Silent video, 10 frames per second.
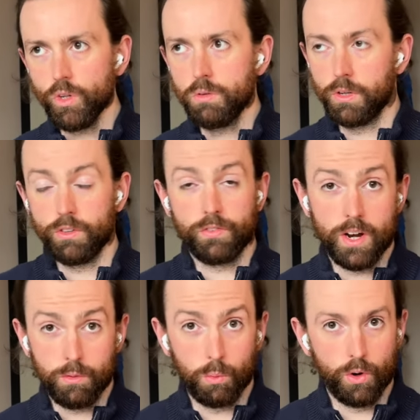But it was very
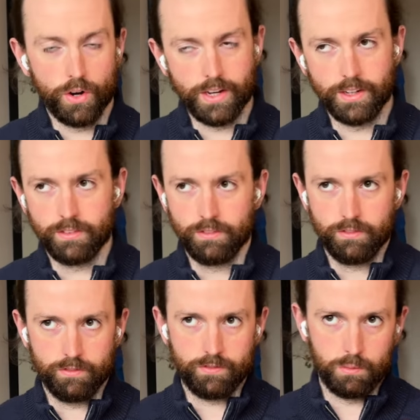rewarding
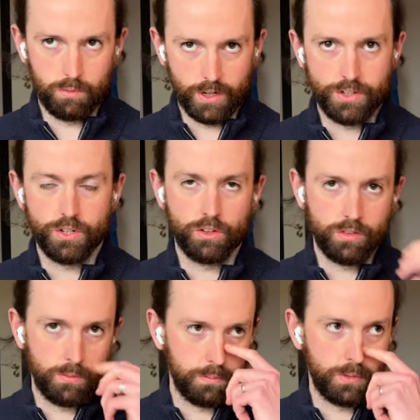from what I took
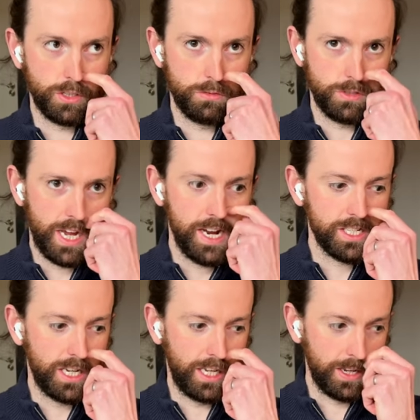from it, because it was
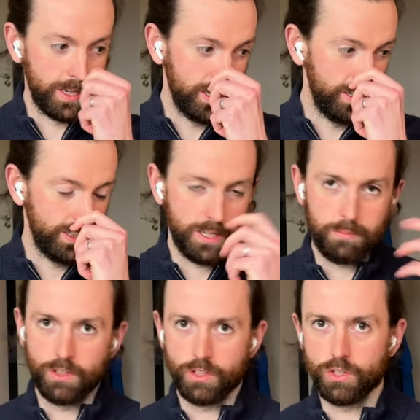actually
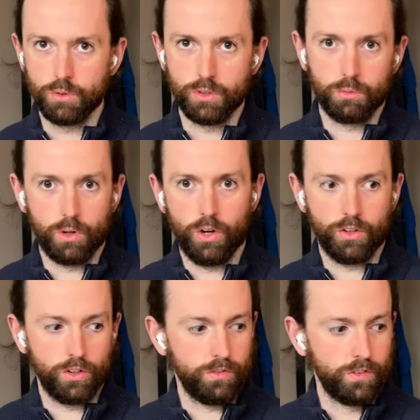dipping the toe in the water
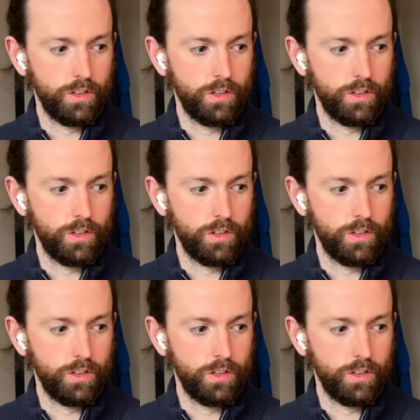of